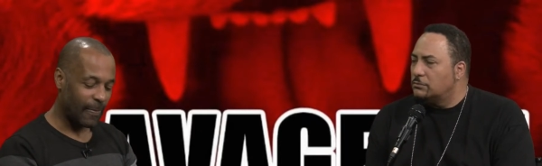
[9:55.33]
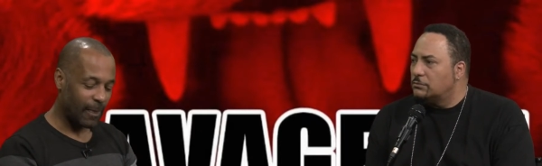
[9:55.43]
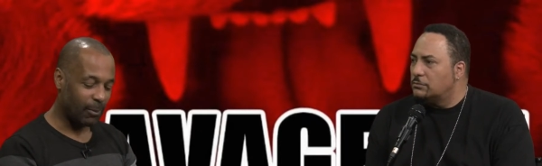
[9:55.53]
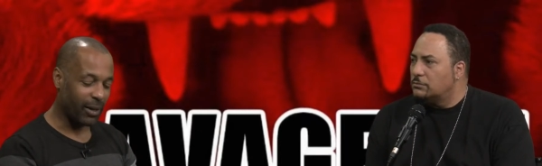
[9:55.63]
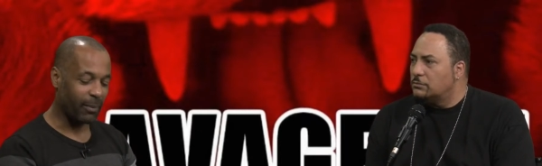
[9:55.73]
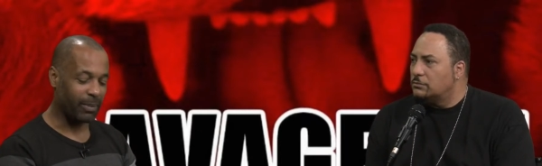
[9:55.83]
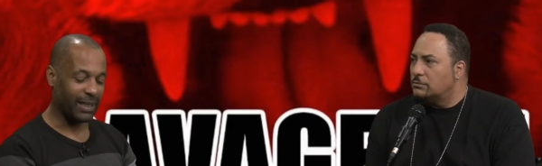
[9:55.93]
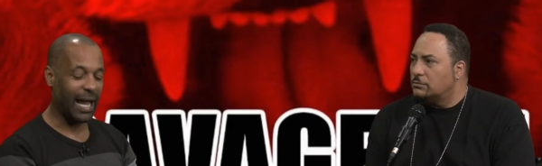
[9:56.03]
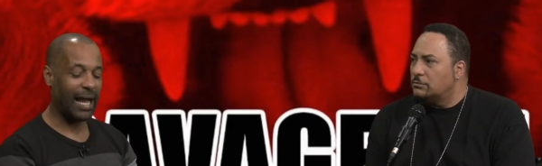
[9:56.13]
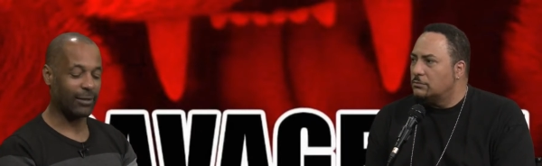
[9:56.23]
Speaker 1: But
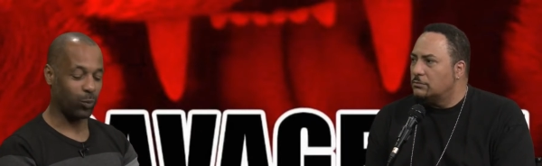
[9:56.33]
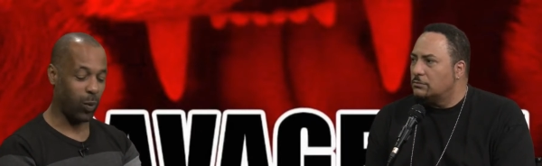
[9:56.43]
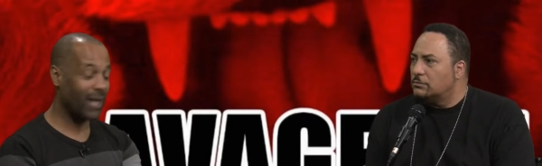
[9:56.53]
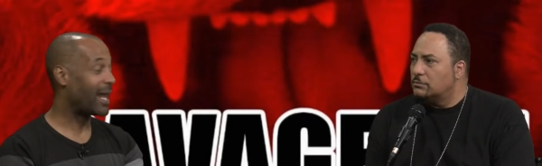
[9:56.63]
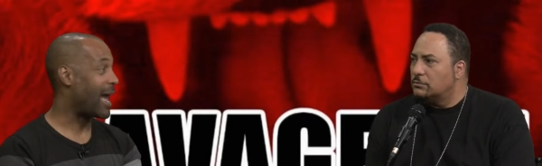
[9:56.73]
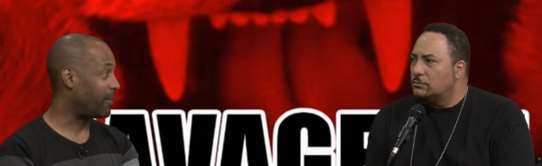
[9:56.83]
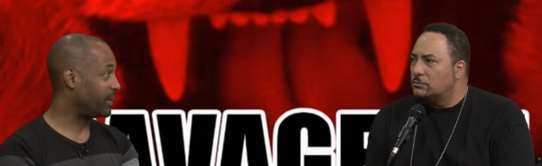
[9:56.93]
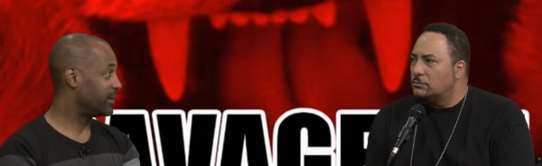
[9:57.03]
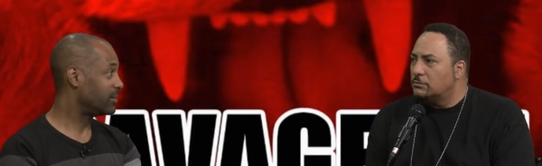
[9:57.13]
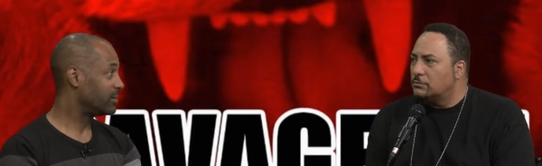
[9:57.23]
beyond what
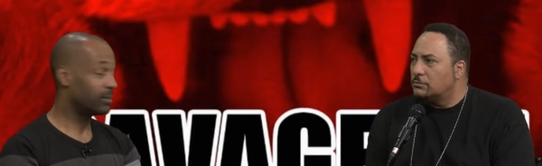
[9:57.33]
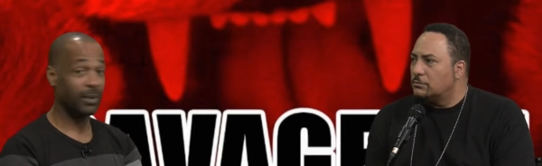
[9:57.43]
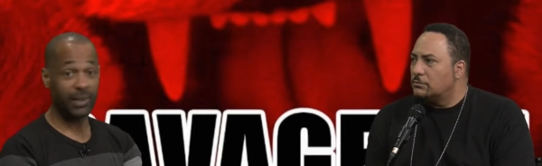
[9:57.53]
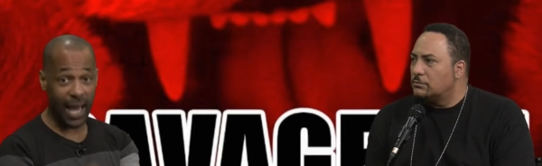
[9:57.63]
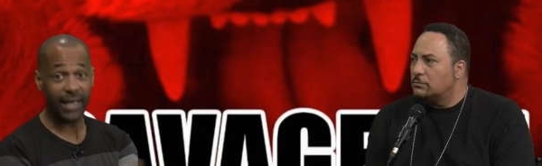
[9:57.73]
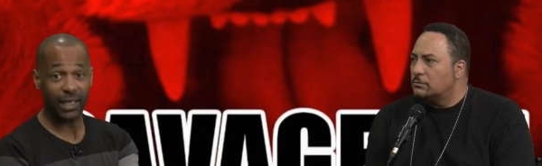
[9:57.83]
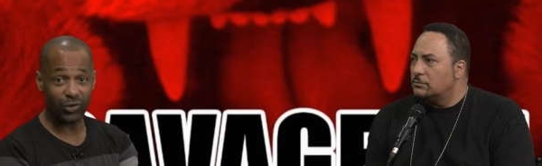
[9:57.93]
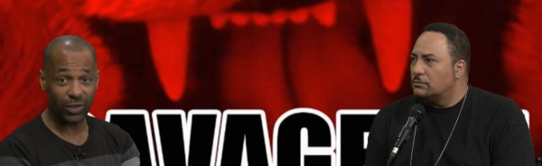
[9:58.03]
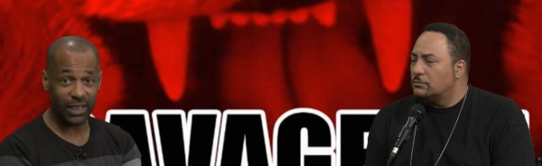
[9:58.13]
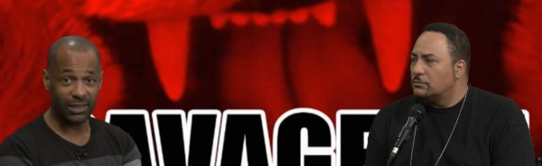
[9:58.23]
happened,
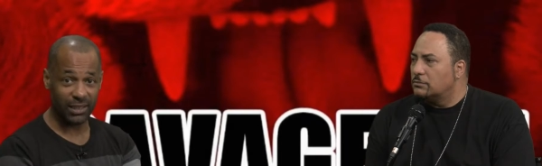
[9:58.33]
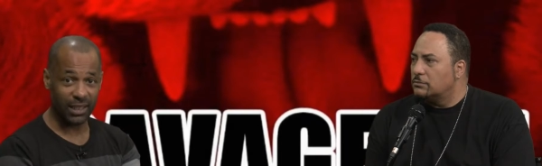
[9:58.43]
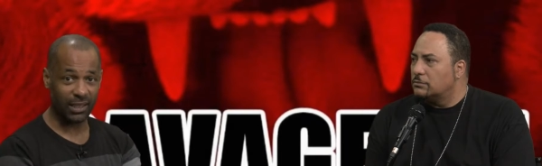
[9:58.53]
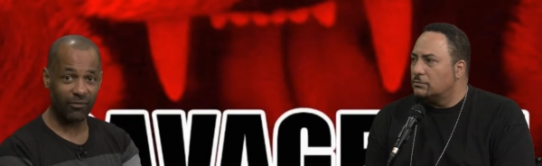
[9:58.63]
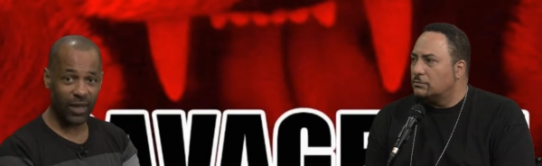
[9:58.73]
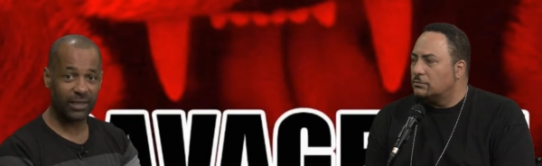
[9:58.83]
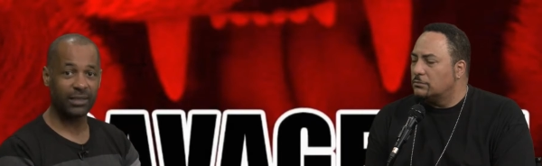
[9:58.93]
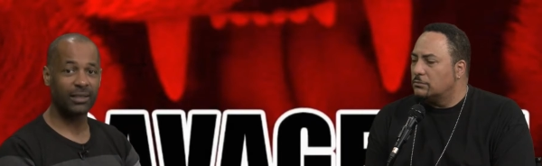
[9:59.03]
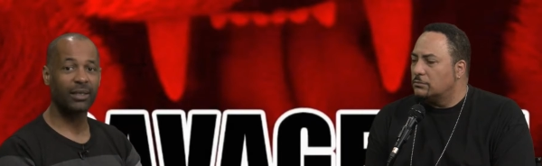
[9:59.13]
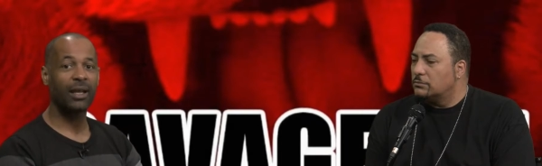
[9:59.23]
900 kids getting
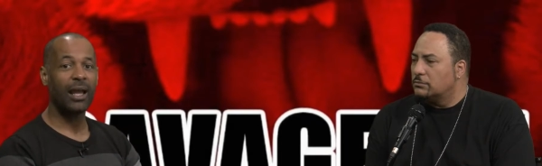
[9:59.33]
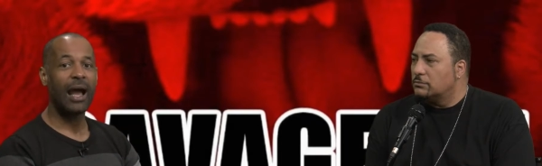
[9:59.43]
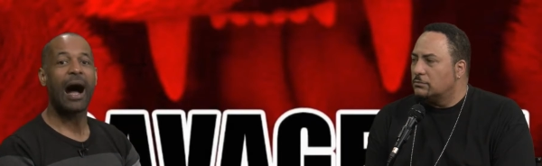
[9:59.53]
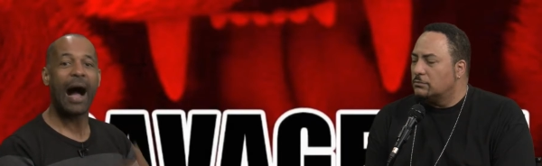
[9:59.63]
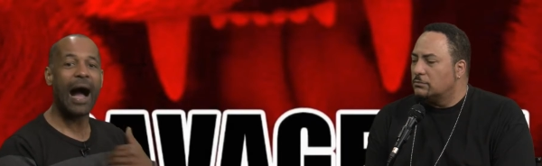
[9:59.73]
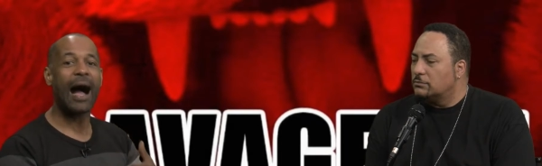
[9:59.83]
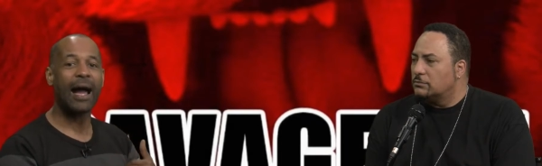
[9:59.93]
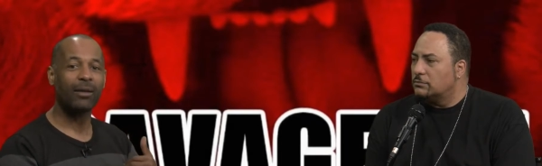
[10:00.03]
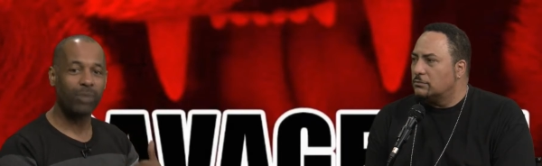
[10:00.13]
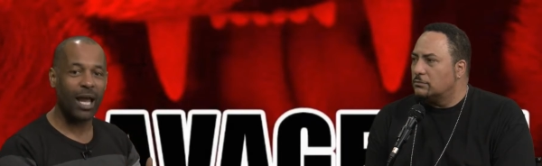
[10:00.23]
infected,
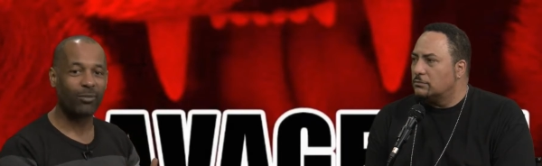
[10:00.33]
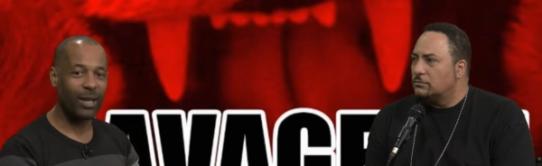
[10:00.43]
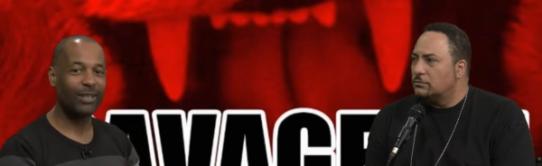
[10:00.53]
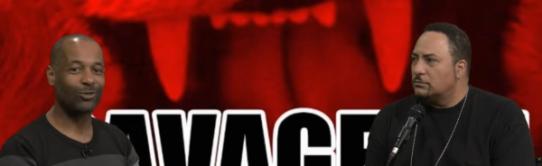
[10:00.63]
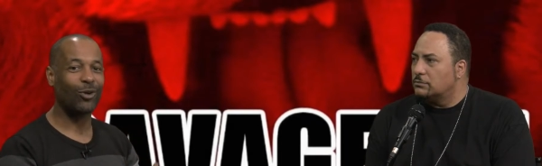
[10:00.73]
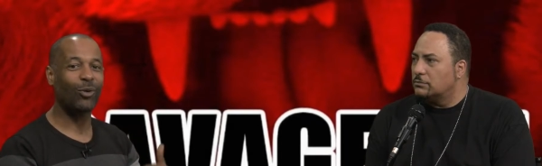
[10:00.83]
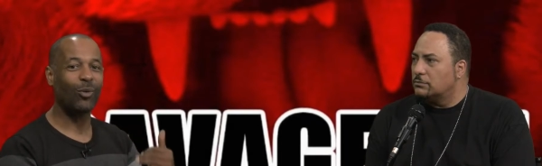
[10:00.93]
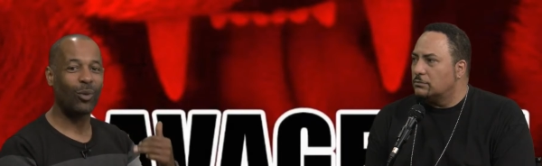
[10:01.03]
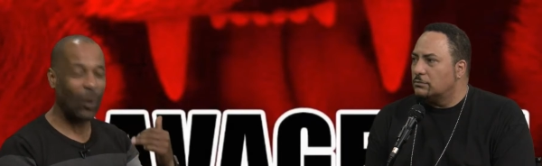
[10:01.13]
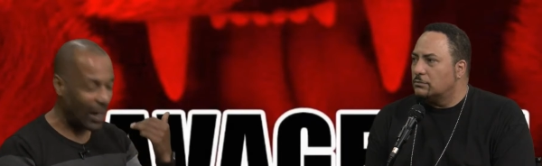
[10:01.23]
I, Black
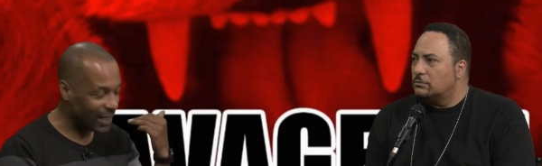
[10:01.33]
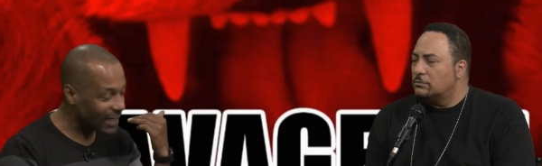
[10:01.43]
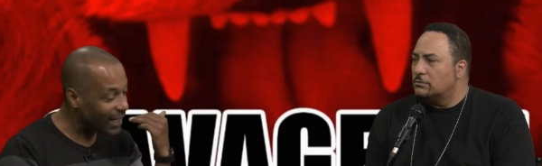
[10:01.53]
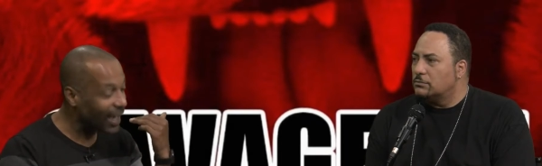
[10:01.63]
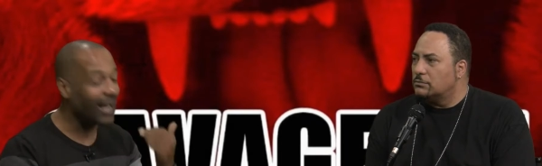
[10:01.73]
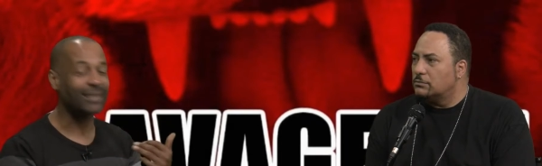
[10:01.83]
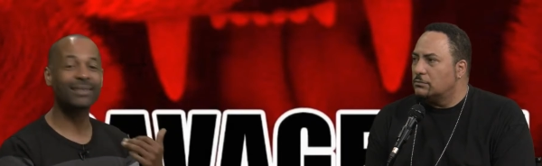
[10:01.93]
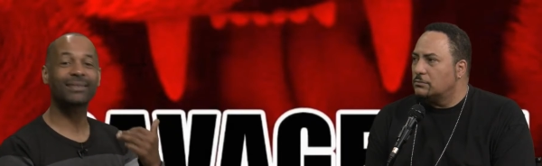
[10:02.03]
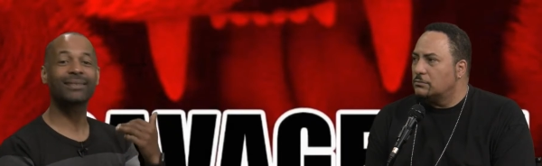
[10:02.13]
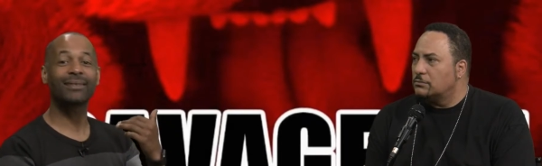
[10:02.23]
Pedro, want
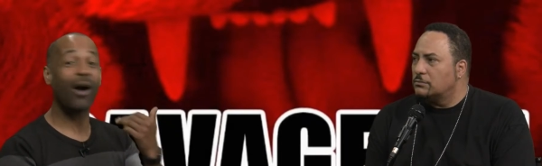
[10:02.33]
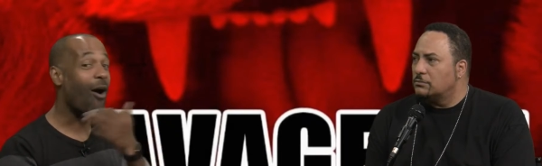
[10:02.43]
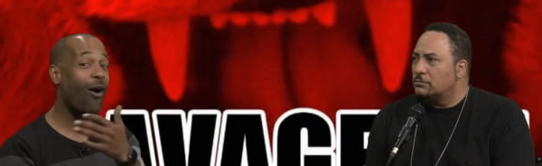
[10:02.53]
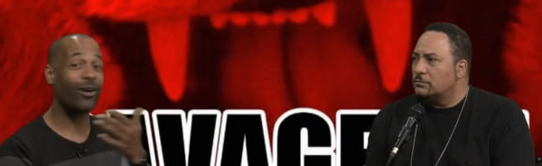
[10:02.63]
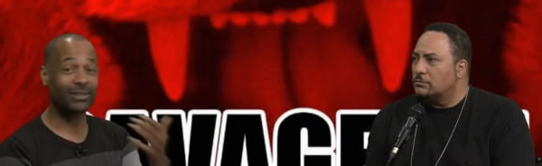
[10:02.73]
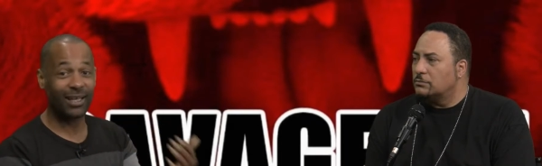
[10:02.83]
us all to